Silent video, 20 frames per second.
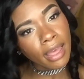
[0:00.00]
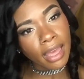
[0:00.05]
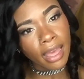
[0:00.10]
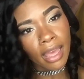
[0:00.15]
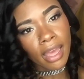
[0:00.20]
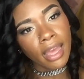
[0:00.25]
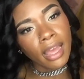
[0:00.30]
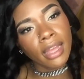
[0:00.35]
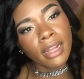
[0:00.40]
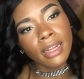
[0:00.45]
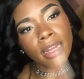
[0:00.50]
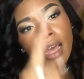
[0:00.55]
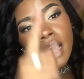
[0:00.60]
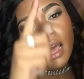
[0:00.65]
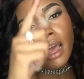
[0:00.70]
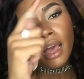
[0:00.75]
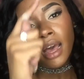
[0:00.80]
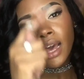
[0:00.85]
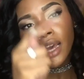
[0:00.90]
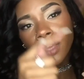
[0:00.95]
And
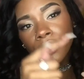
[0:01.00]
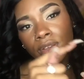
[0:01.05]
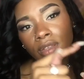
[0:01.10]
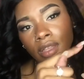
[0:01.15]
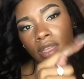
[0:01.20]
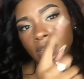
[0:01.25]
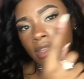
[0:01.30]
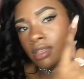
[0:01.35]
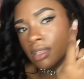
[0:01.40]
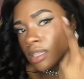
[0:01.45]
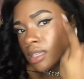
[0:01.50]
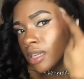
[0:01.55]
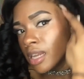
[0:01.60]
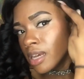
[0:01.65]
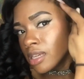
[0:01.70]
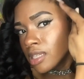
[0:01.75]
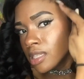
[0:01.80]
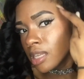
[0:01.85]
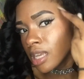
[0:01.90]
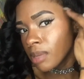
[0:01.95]
I use this and
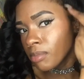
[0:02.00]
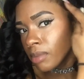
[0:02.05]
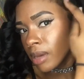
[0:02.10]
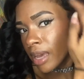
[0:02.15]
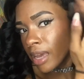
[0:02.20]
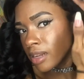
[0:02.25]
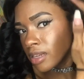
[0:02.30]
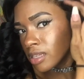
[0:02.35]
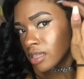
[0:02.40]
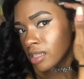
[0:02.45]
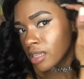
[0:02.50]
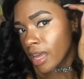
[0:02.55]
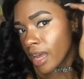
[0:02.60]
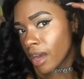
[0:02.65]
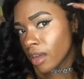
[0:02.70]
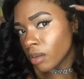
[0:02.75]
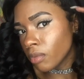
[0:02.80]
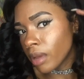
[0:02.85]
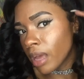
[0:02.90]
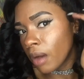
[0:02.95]
I slick my edges
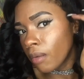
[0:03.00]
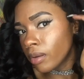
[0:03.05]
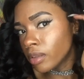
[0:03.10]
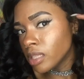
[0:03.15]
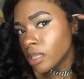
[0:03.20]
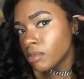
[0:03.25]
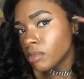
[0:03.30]
down the way I want